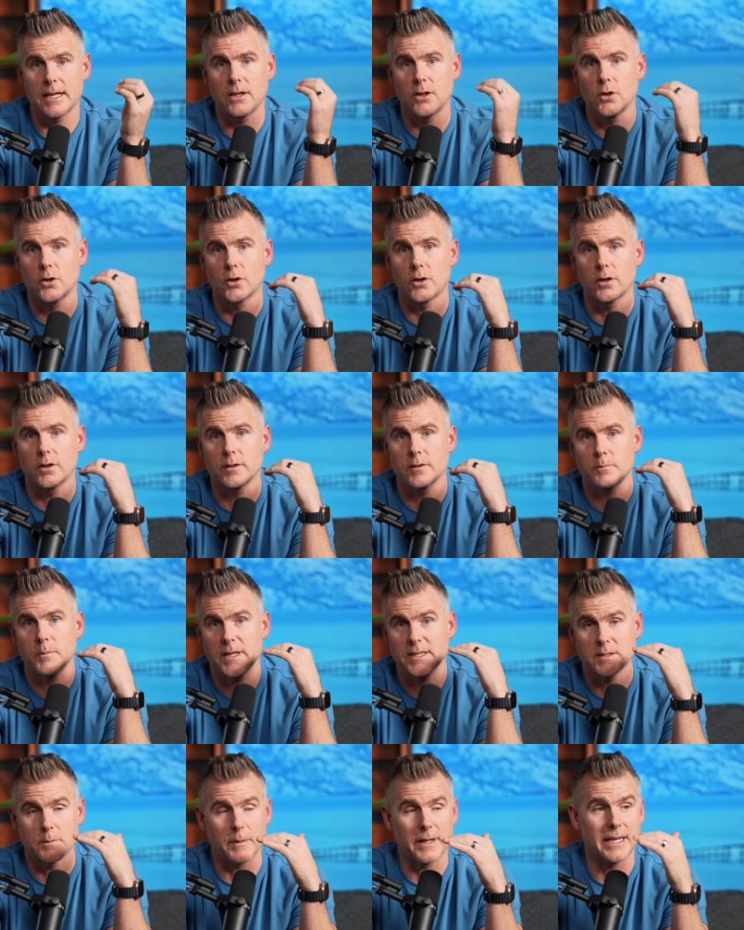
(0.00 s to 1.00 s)
I learned
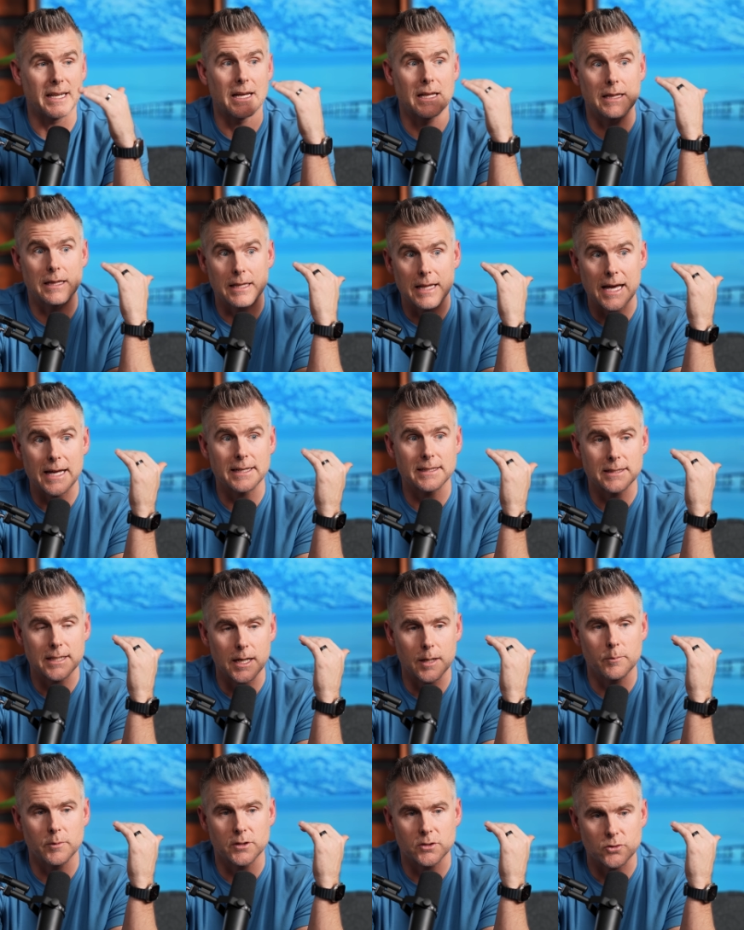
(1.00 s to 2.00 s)
by spending a lot of
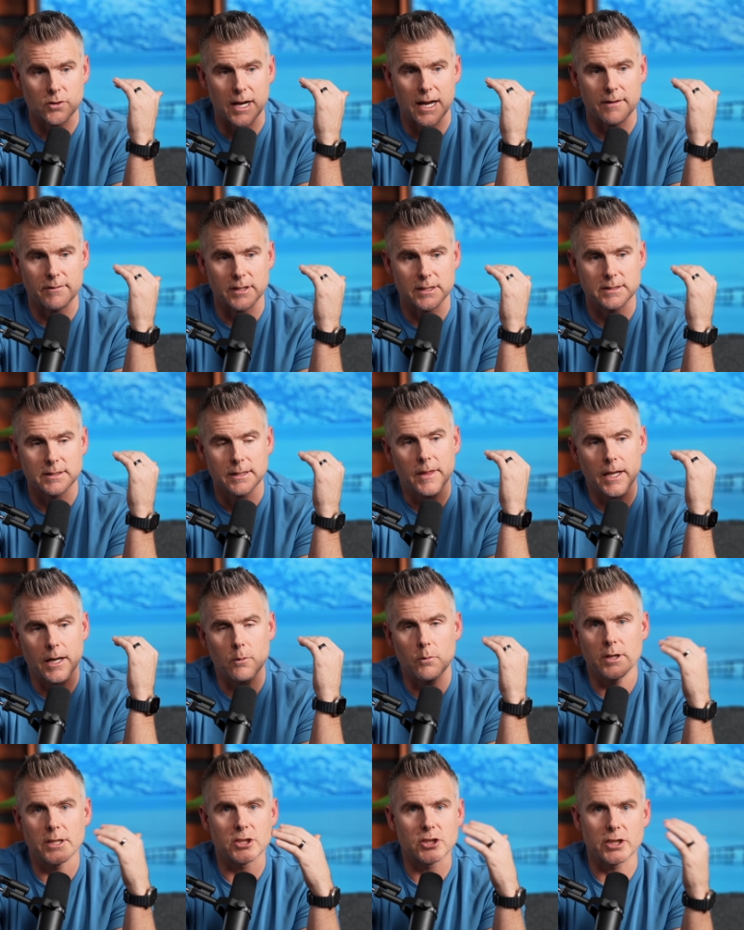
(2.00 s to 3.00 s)
time with Travis that I
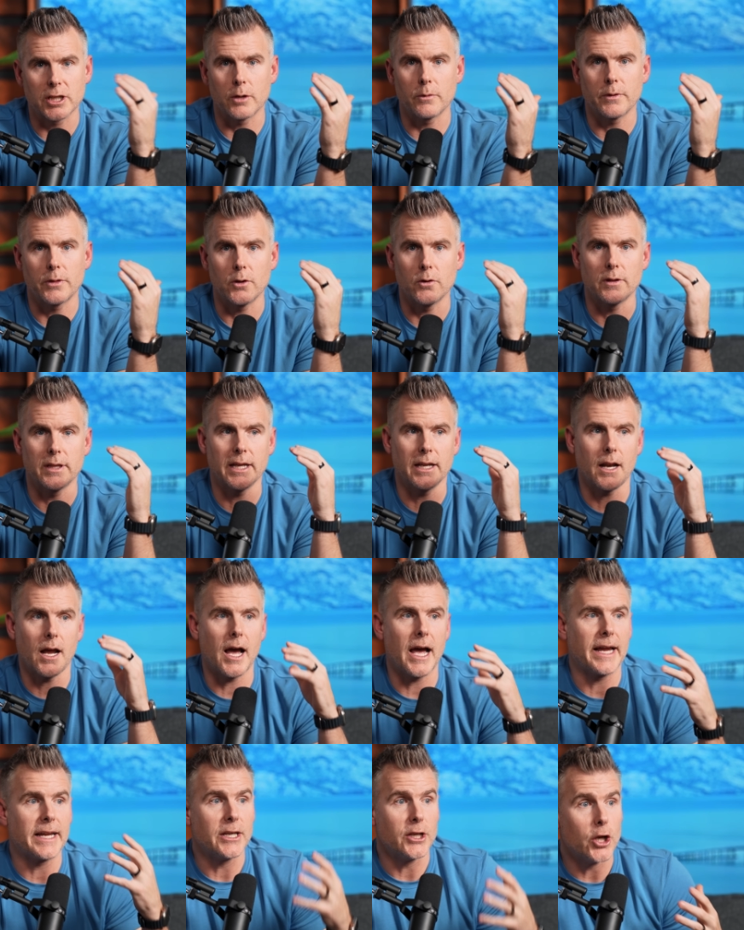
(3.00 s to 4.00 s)
want to share with you that
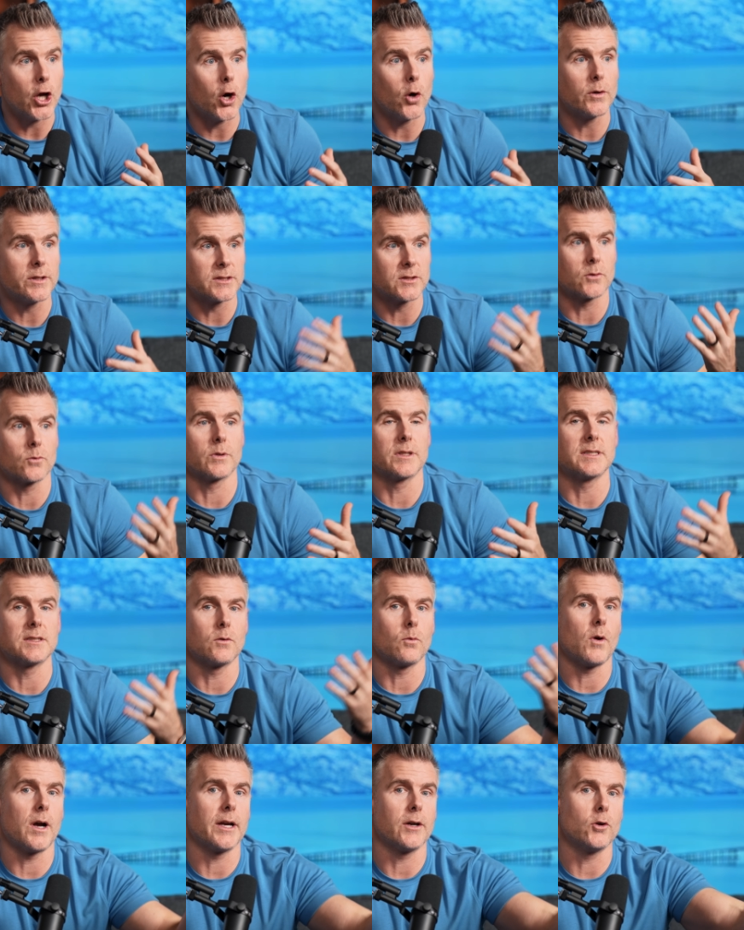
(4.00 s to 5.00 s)
I know is the
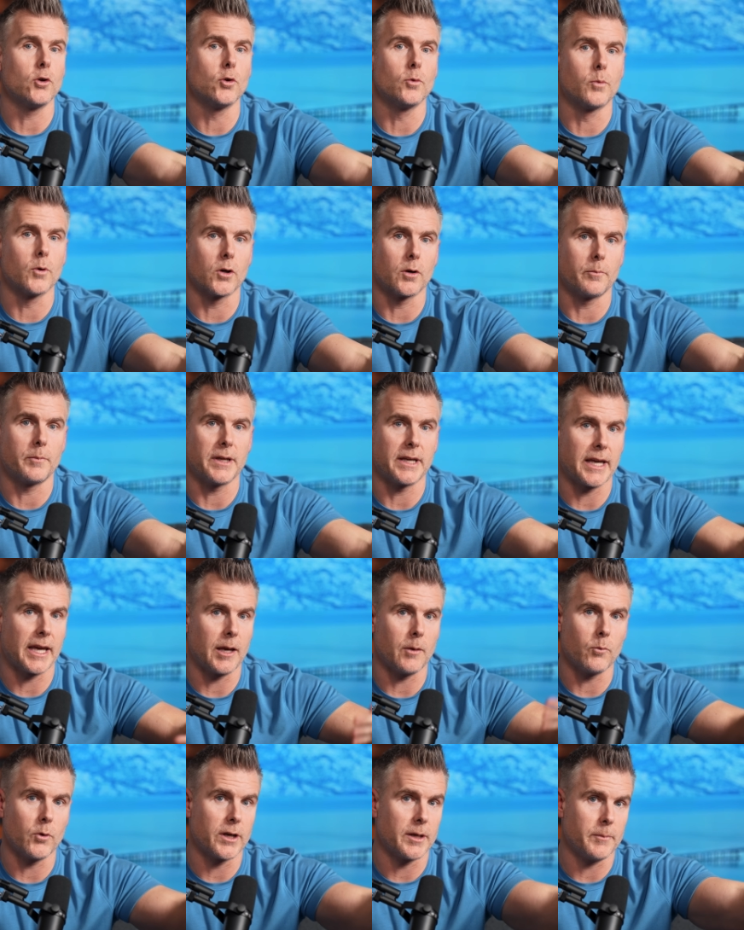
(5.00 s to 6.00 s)
reason why Uber
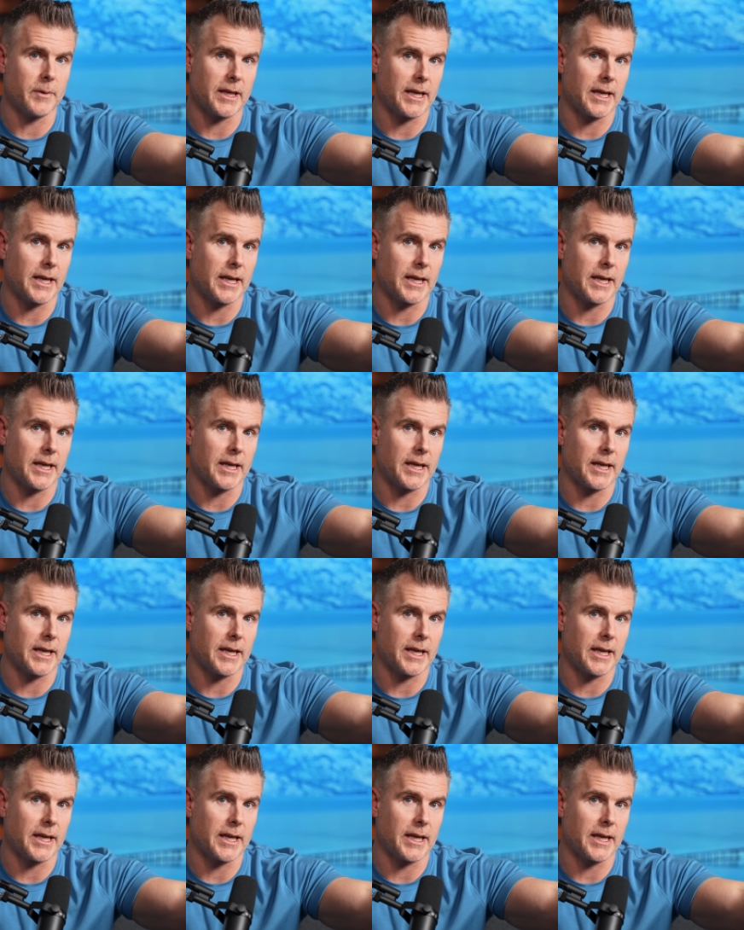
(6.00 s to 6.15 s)
became what it